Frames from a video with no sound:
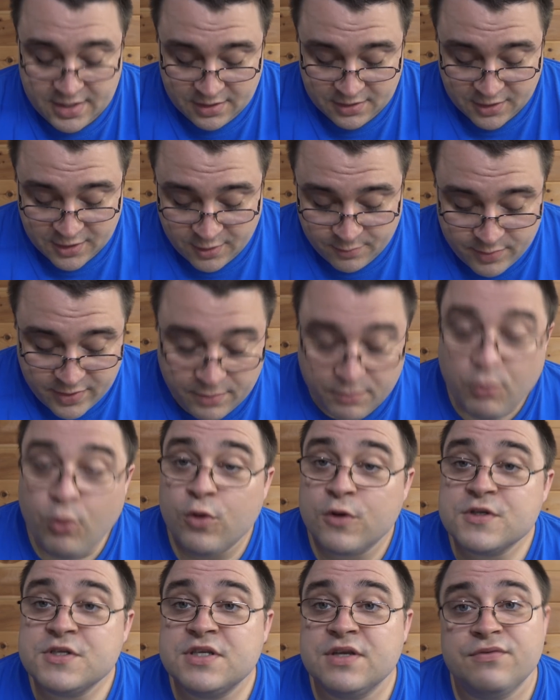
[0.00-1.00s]
a little bit
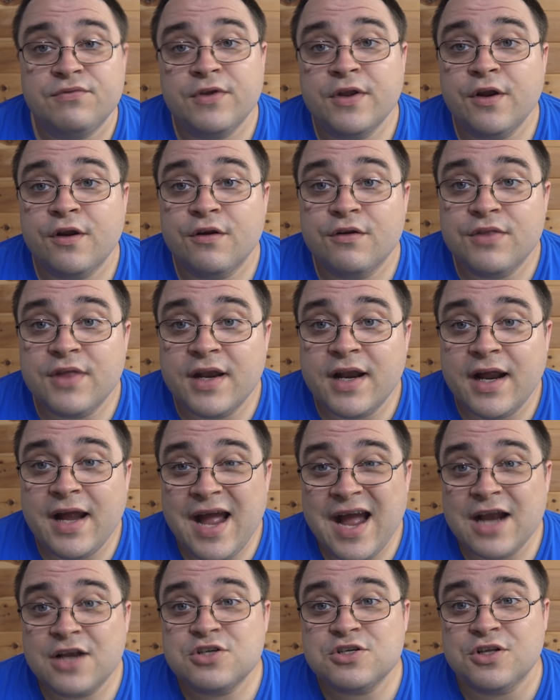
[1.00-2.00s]
more severe than I
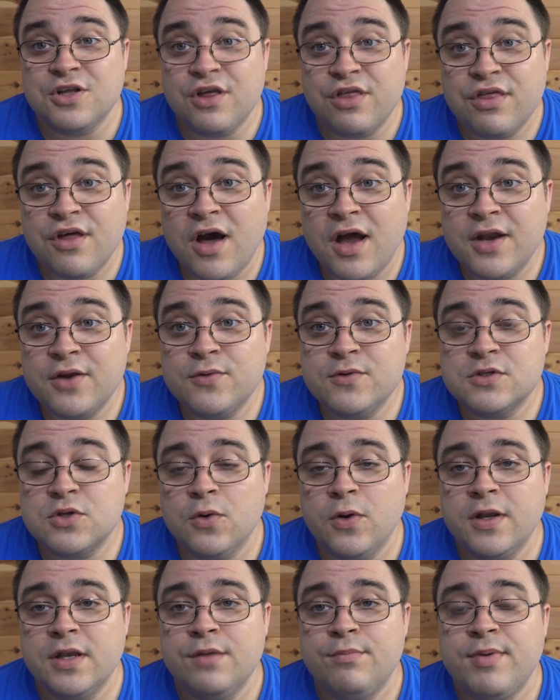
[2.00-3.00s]
actually thought it was
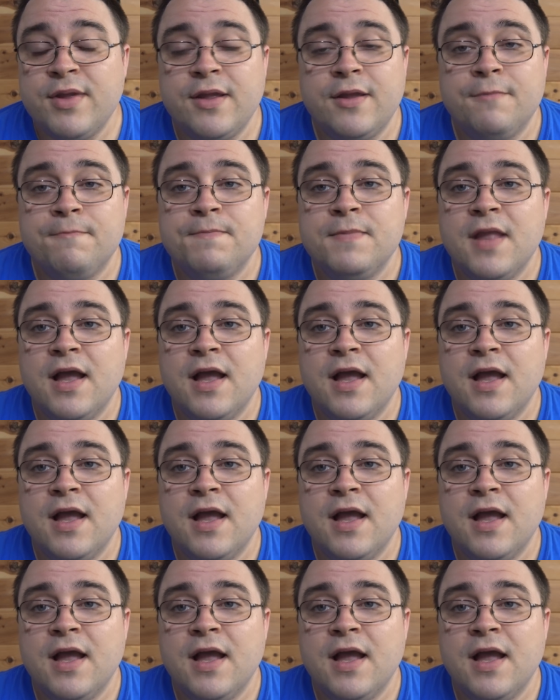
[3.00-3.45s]
going to be.